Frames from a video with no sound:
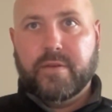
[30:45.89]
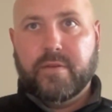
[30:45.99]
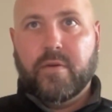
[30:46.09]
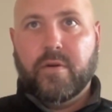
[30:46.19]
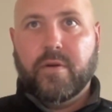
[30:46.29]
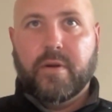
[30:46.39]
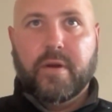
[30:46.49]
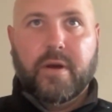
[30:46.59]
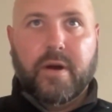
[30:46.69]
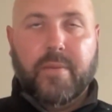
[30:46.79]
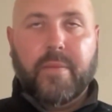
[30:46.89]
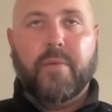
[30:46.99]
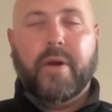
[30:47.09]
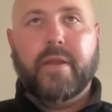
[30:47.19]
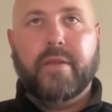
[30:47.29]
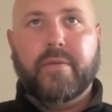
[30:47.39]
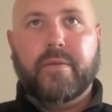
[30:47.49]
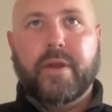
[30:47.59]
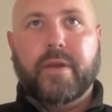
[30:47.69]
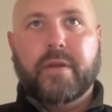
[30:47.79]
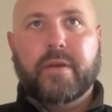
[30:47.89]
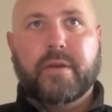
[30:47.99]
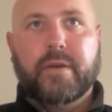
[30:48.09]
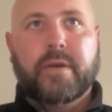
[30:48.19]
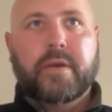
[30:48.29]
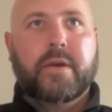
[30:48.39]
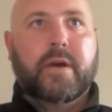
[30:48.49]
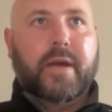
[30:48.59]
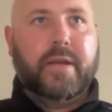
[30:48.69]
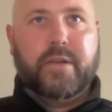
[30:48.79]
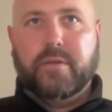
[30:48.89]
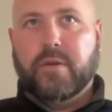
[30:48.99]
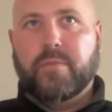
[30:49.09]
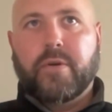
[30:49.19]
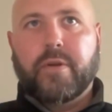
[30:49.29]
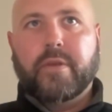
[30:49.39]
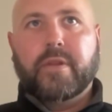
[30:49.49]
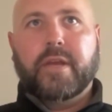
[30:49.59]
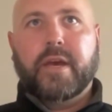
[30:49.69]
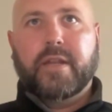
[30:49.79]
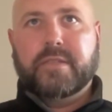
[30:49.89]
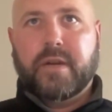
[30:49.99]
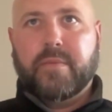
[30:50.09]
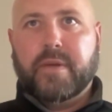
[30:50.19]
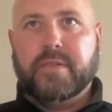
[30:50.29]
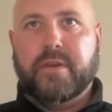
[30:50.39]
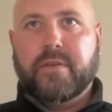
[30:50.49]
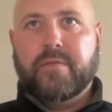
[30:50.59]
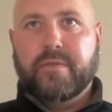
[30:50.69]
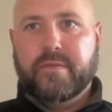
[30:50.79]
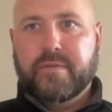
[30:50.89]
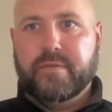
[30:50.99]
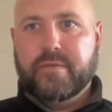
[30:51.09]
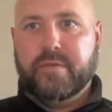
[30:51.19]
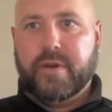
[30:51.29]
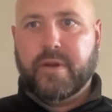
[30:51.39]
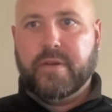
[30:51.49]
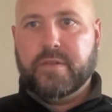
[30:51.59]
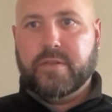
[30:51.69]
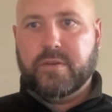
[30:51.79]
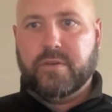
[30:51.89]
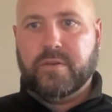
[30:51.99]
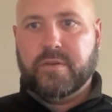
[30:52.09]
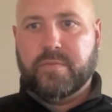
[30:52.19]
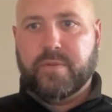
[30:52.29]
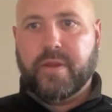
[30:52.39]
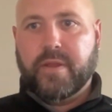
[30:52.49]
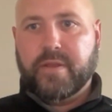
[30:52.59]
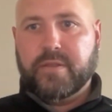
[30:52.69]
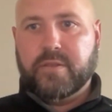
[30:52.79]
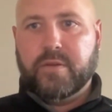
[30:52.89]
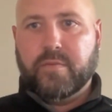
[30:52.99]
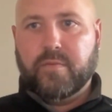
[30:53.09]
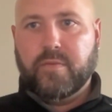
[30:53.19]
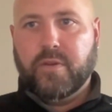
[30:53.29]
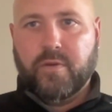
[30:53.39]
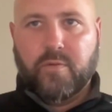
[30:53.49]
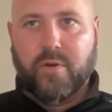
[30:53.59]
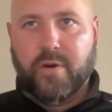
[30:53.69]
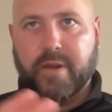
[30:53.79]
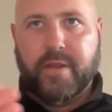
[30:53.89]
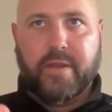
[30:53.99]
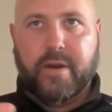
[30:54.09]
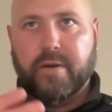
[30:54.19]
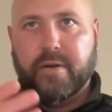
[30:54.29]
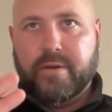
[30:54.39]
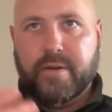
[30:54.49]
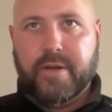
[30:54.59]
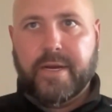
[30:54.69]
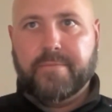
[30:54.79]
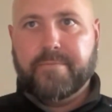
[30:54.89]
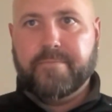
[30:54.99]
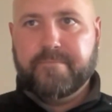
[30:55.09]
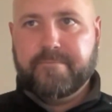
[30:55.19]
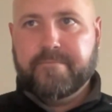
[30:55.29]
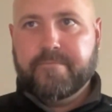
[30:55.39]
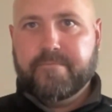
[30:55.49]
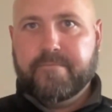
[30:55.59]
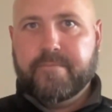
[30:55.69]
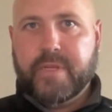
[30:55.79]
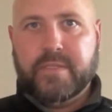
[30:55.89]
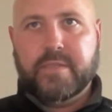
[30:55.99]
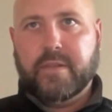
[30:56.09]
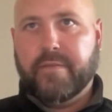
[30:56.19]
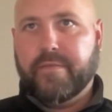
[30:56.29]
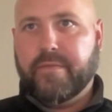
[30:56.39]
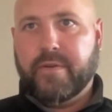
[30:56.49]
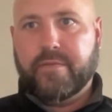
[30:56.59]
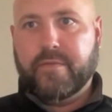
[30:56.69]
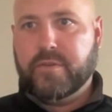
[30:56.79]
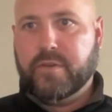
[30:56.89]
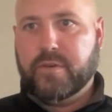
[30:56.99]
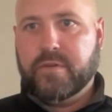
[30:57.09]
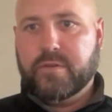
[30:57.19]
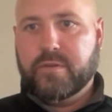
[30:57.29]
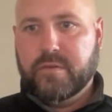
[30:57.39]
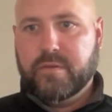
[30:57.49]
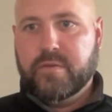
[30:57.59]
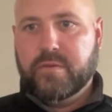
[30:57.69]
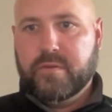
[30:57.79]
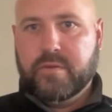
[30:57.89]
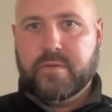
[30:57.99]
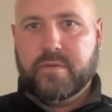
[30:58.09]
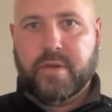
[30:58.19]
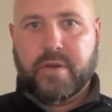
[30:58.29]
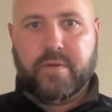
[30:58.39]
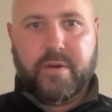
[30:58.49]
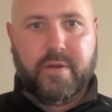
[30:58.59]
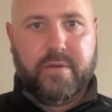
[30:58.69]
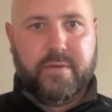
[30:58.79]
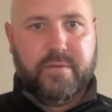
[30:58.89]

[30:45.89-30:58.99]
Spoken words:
Or on my way to the rink, I can do a little breathing to kind of center myself, right? So there's plenty of things you can work in there, and still have fun for sure. I agree.